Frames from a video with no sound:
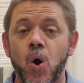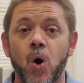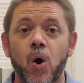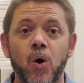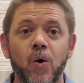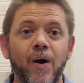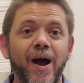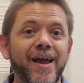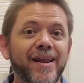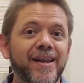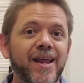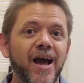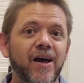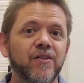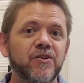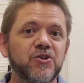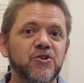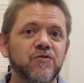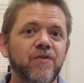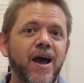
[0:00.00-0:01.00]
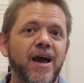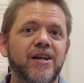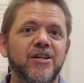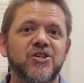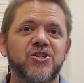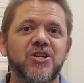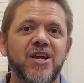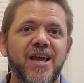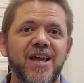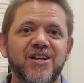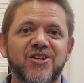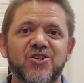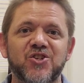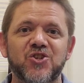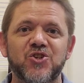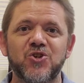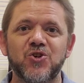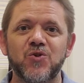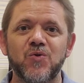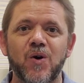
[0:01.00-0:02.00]
All right, now that you've had a
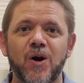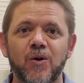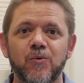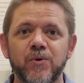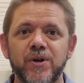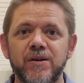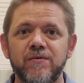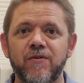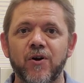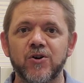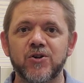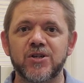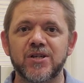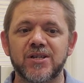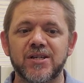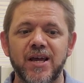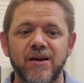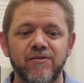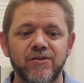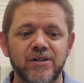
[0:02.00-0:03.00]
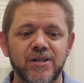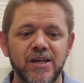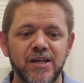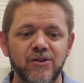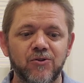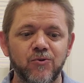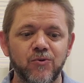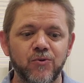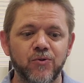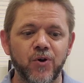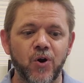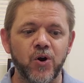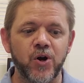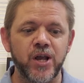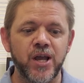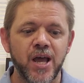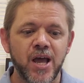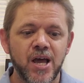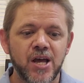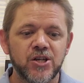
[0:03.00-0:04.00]
chance to read verses 17 through
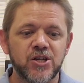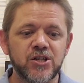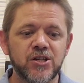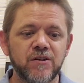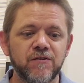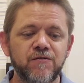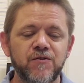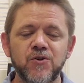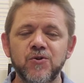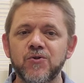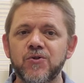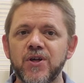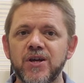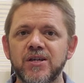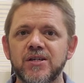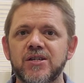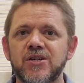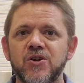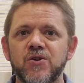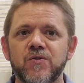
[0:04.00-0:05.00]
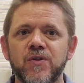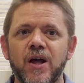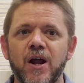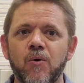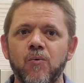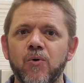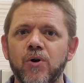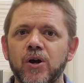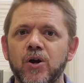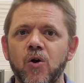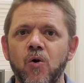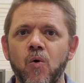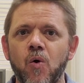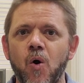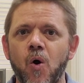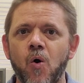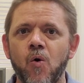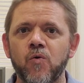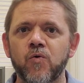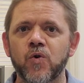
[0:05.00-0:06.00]
30, just a few things here that I want to
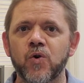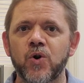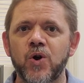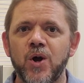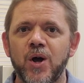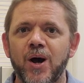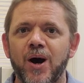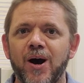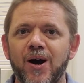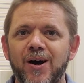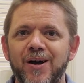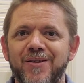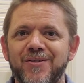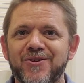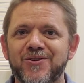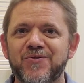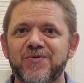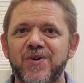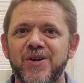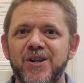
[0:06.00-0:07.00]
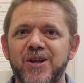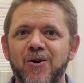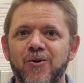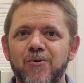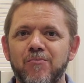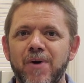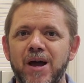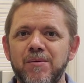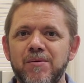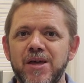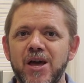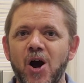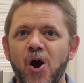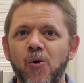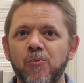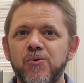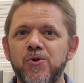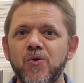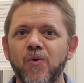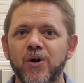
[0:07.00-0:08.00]
go over in this video to maybe
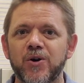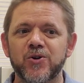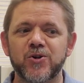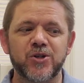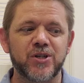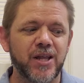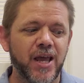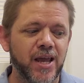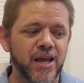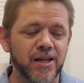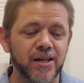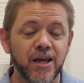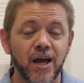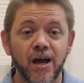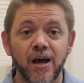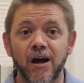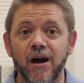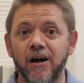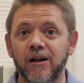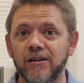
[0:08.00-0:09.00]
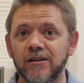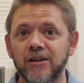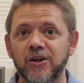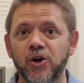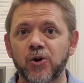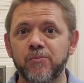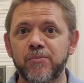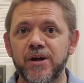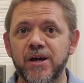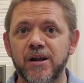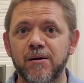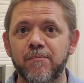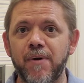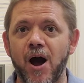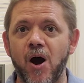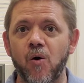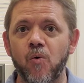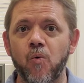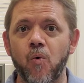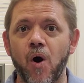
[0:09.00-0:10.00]
help you understand a little bit
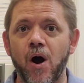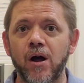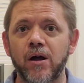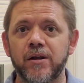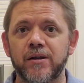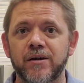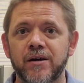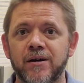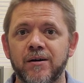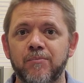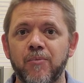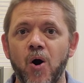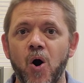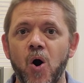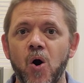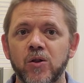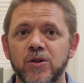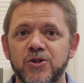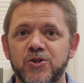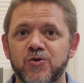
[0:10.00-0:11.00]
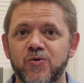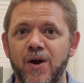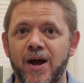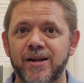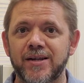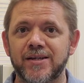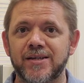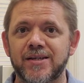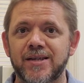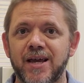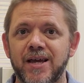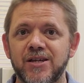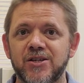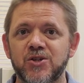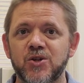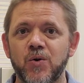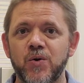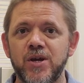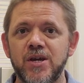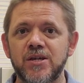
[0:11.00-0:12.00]
about what Paul is trying to say.
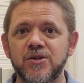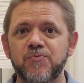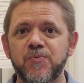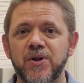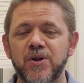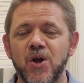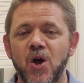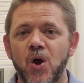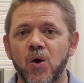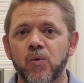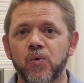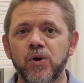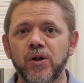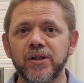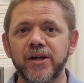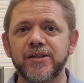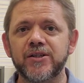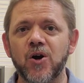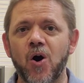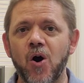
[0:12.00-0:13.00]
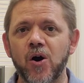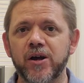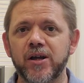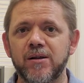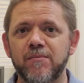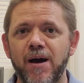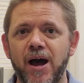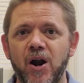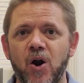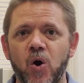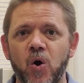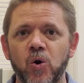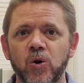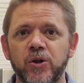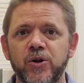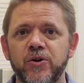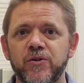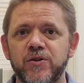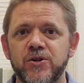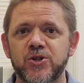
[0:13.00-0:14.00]
So he's been really talking about
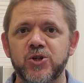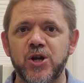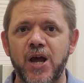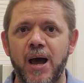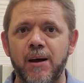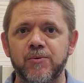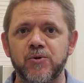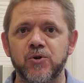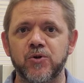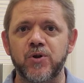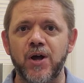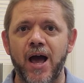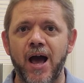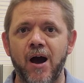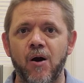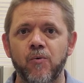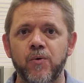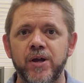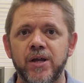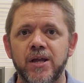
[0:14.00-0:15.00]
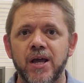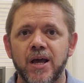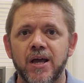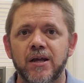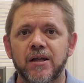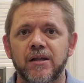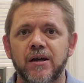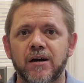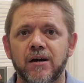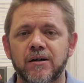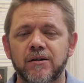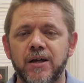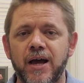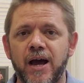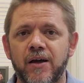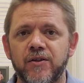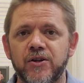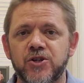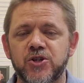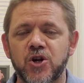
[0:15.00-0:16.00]
earlier in this chapter how
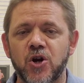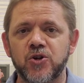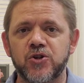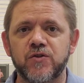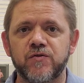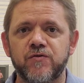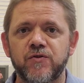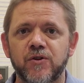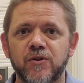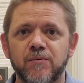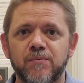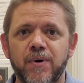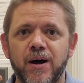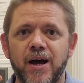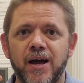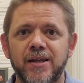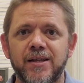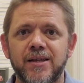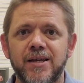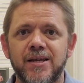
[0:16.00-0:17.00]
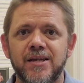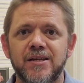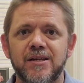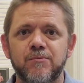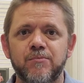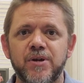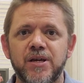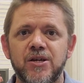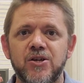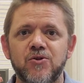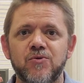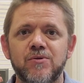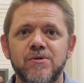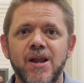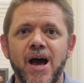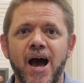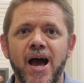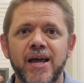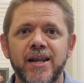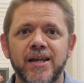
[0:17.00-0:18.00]
the church in Philippi needed to be
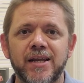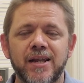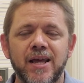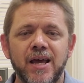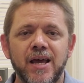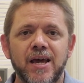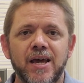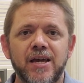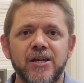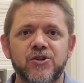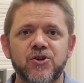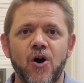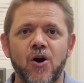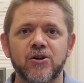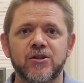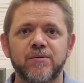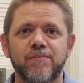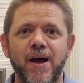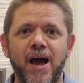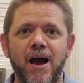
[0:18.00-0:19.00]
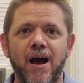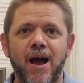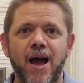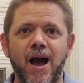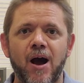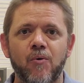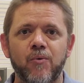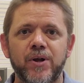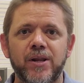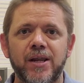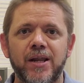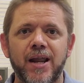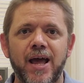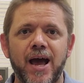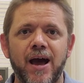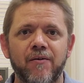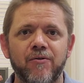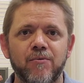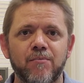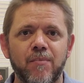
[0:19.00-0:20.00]
united. He talked about how we need to
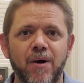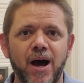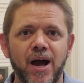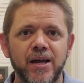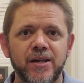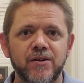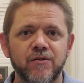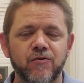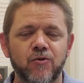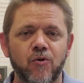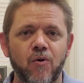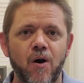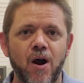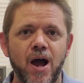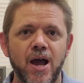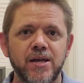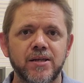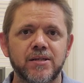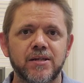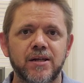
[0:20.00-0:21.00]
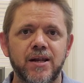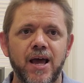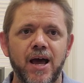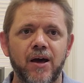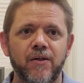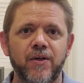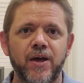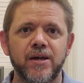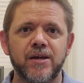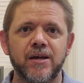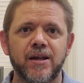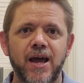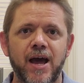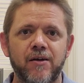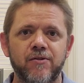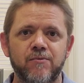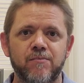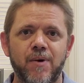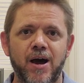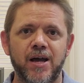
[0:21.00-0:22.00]
have the mind of Christ and how they could
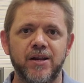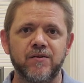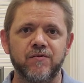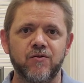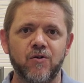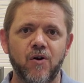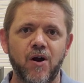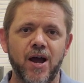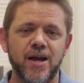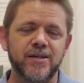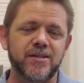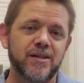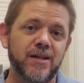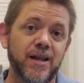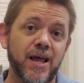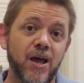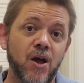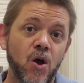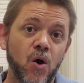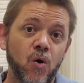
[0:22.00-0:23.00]
have the mind of Christ and